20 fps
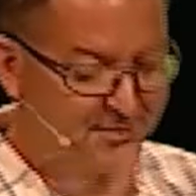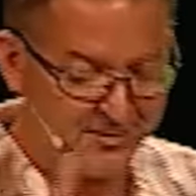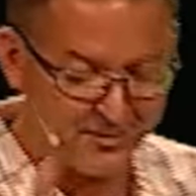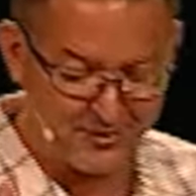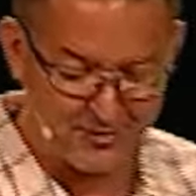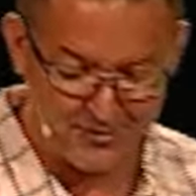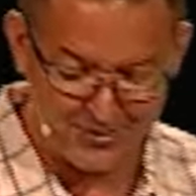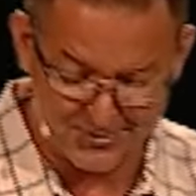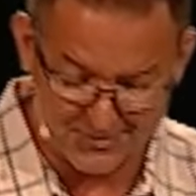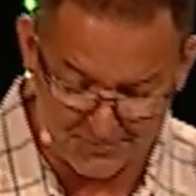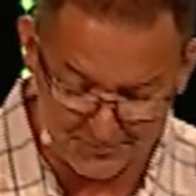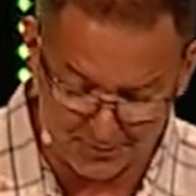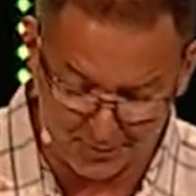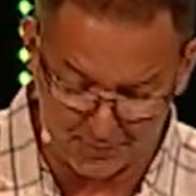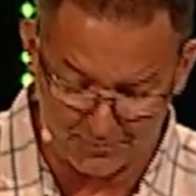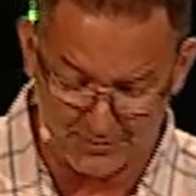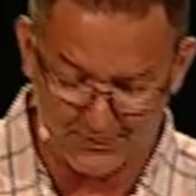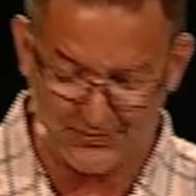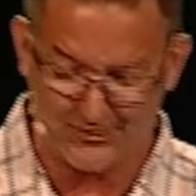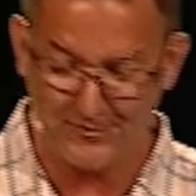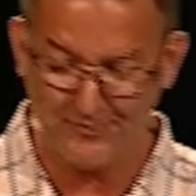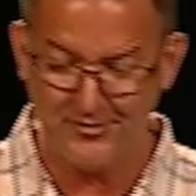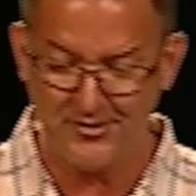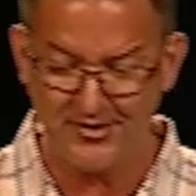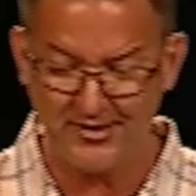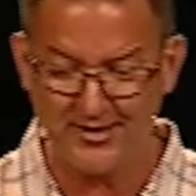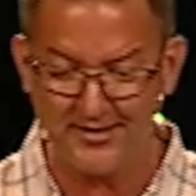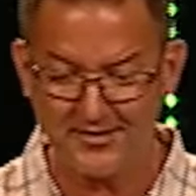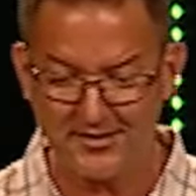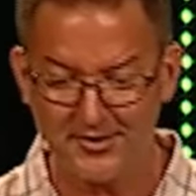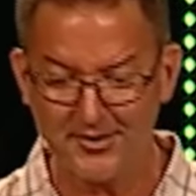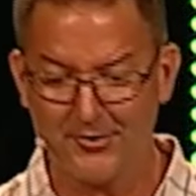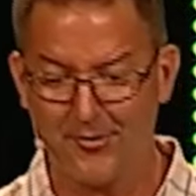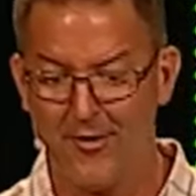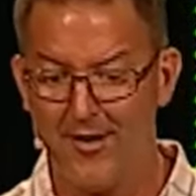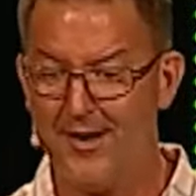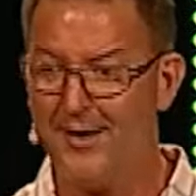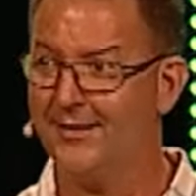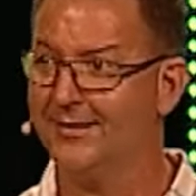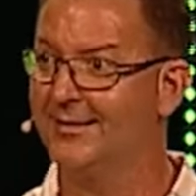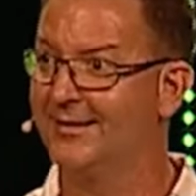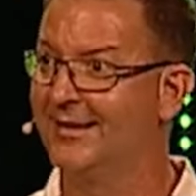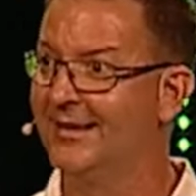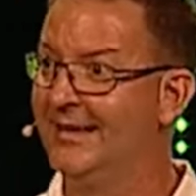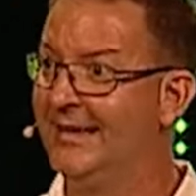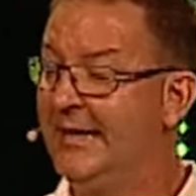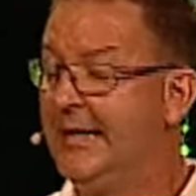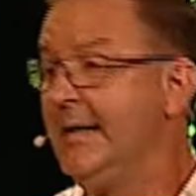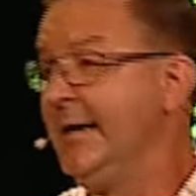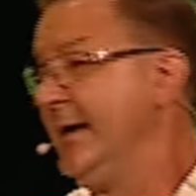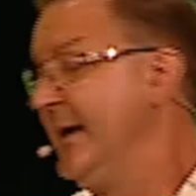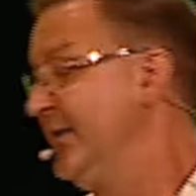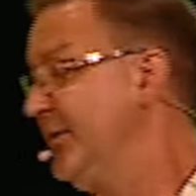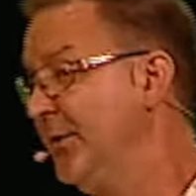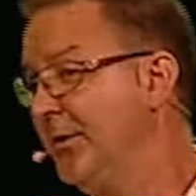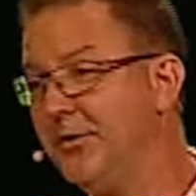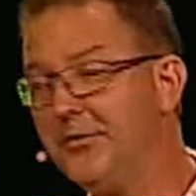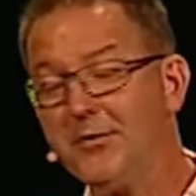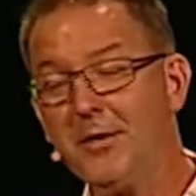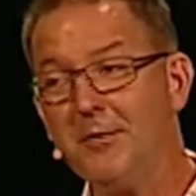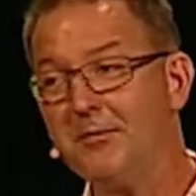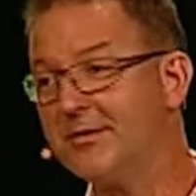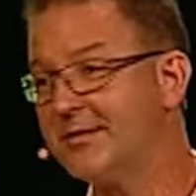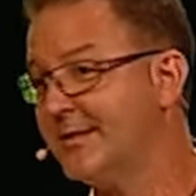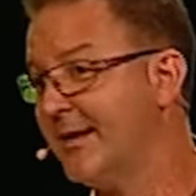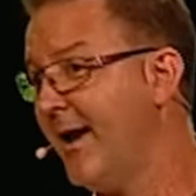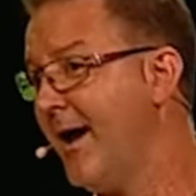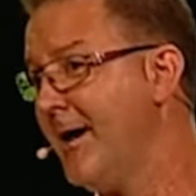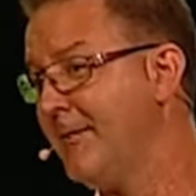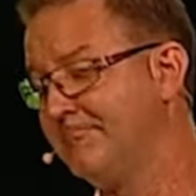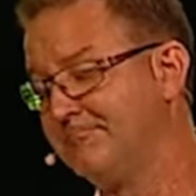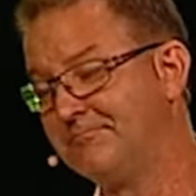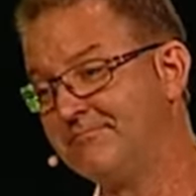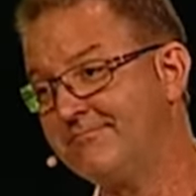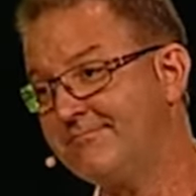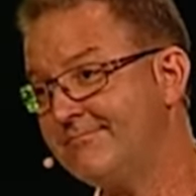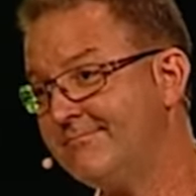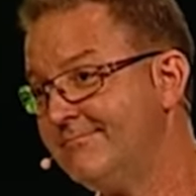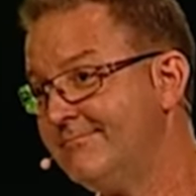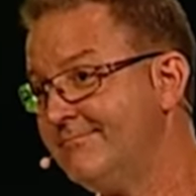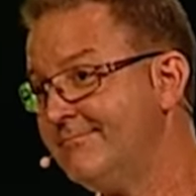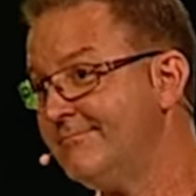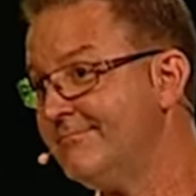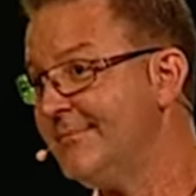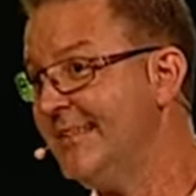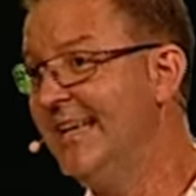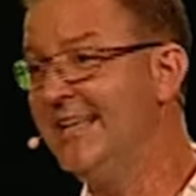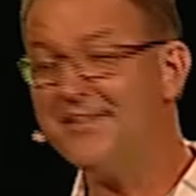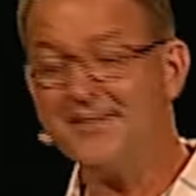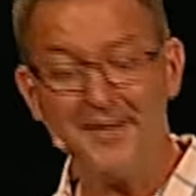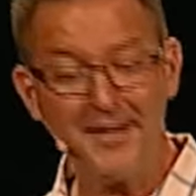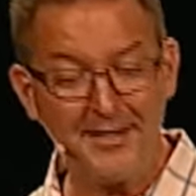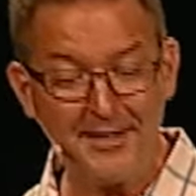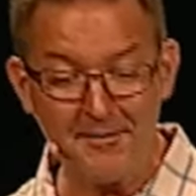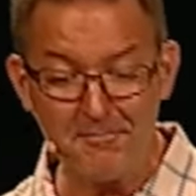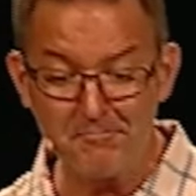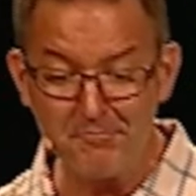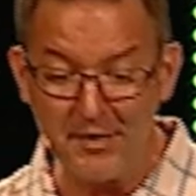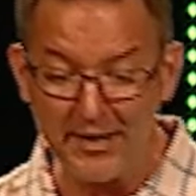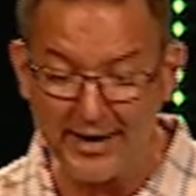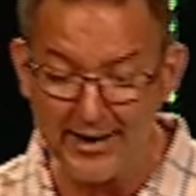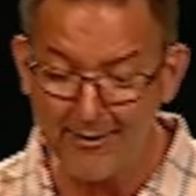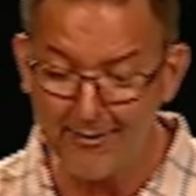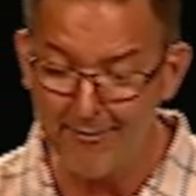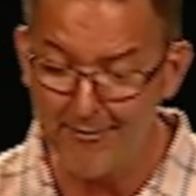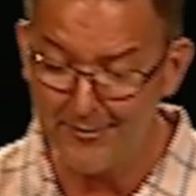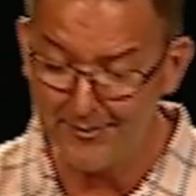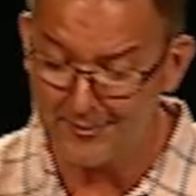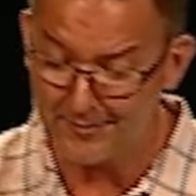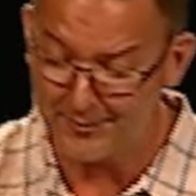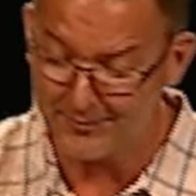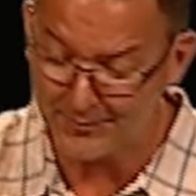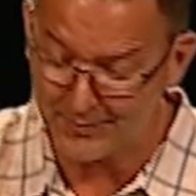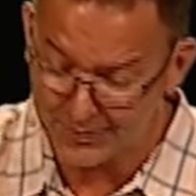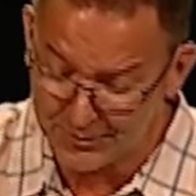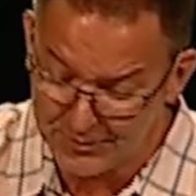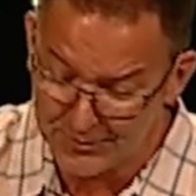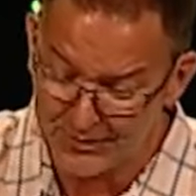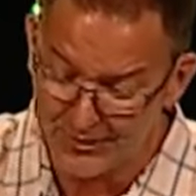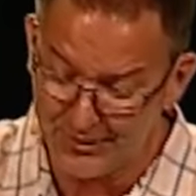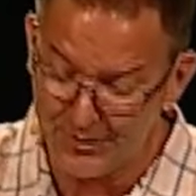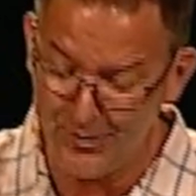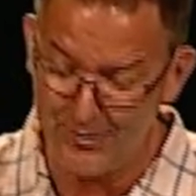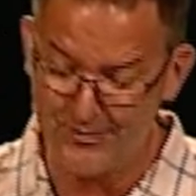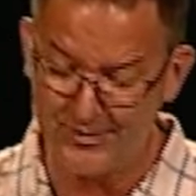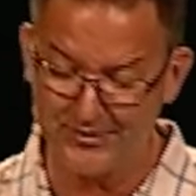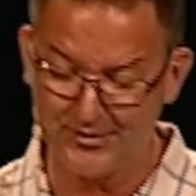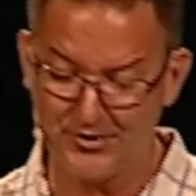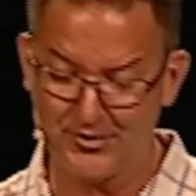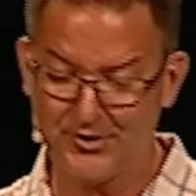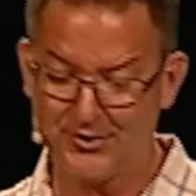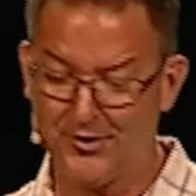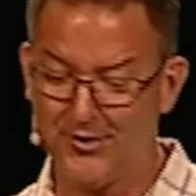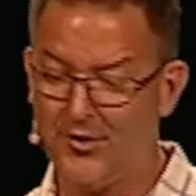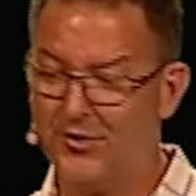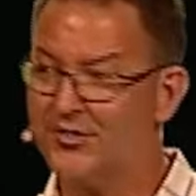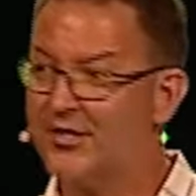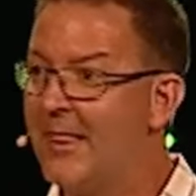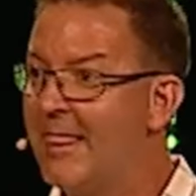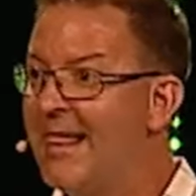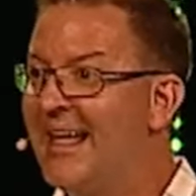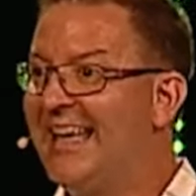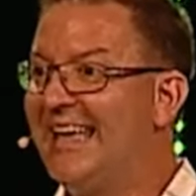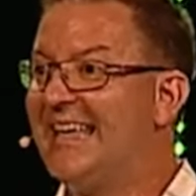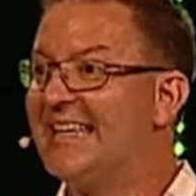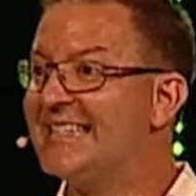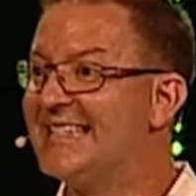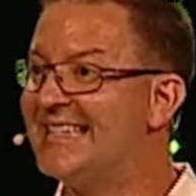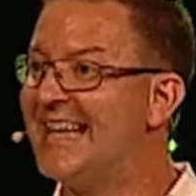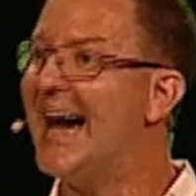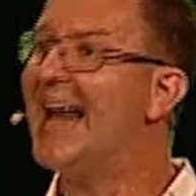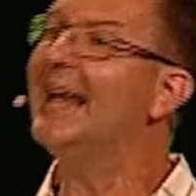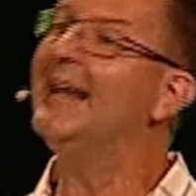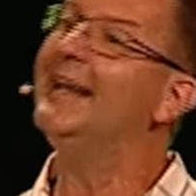the cause and purpose of Jesus Christ. And so here's what I would say it's like imperative for you to know that the church is not